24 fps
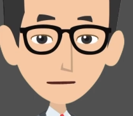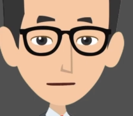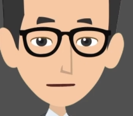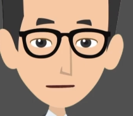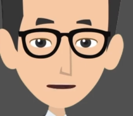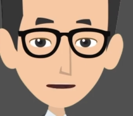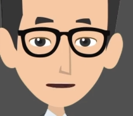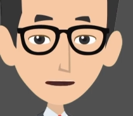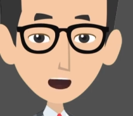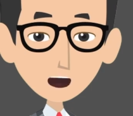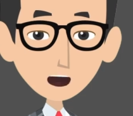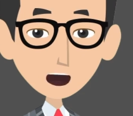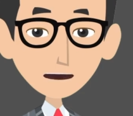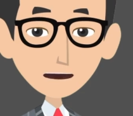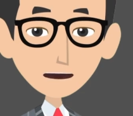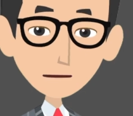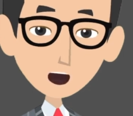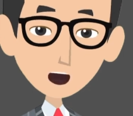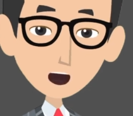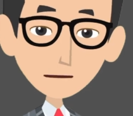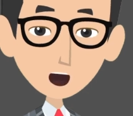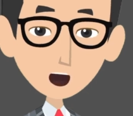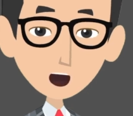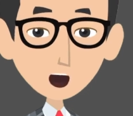the work
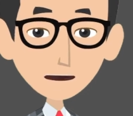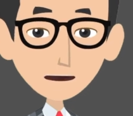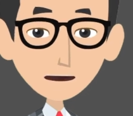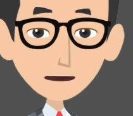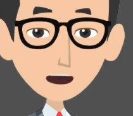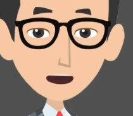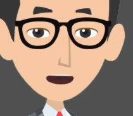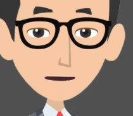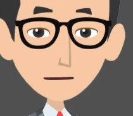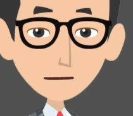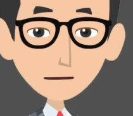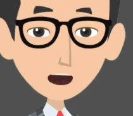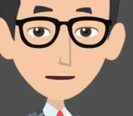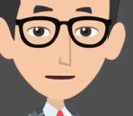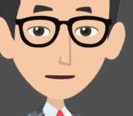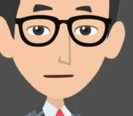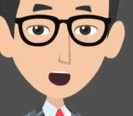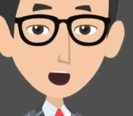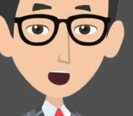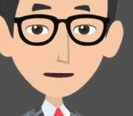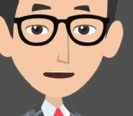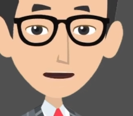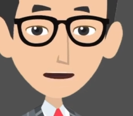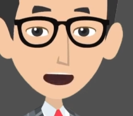performance report
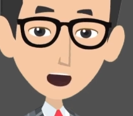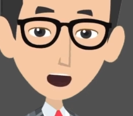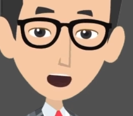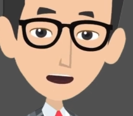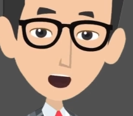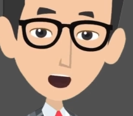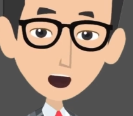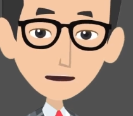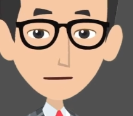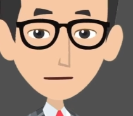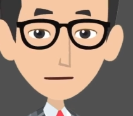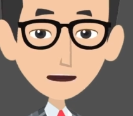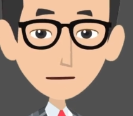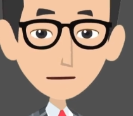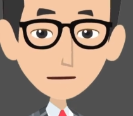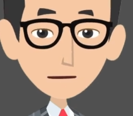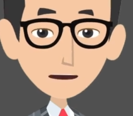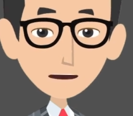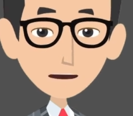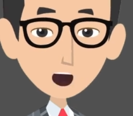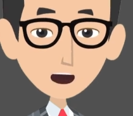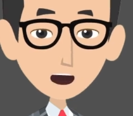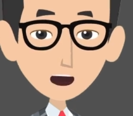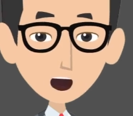is generated
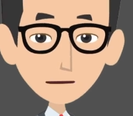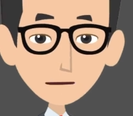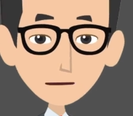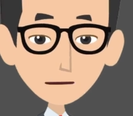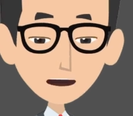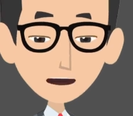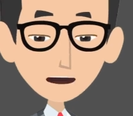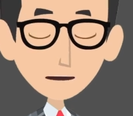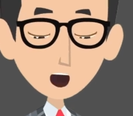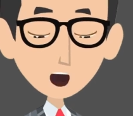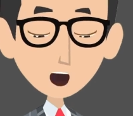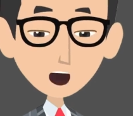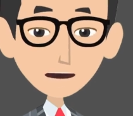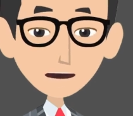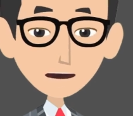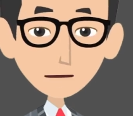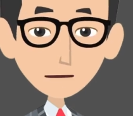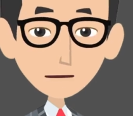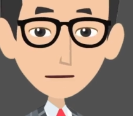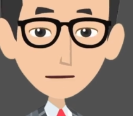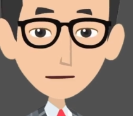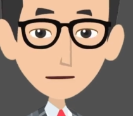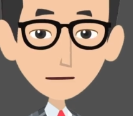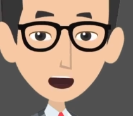from work performance
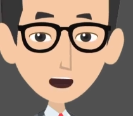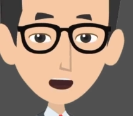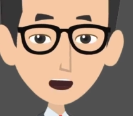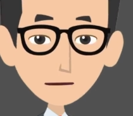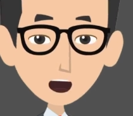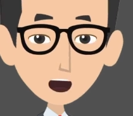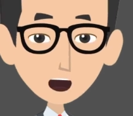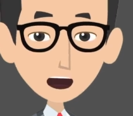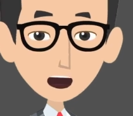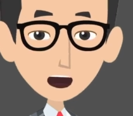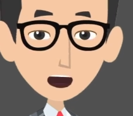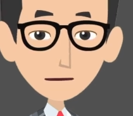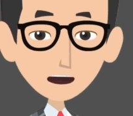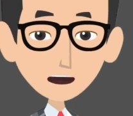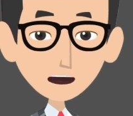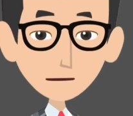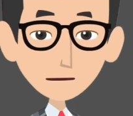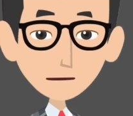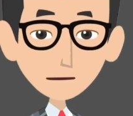information.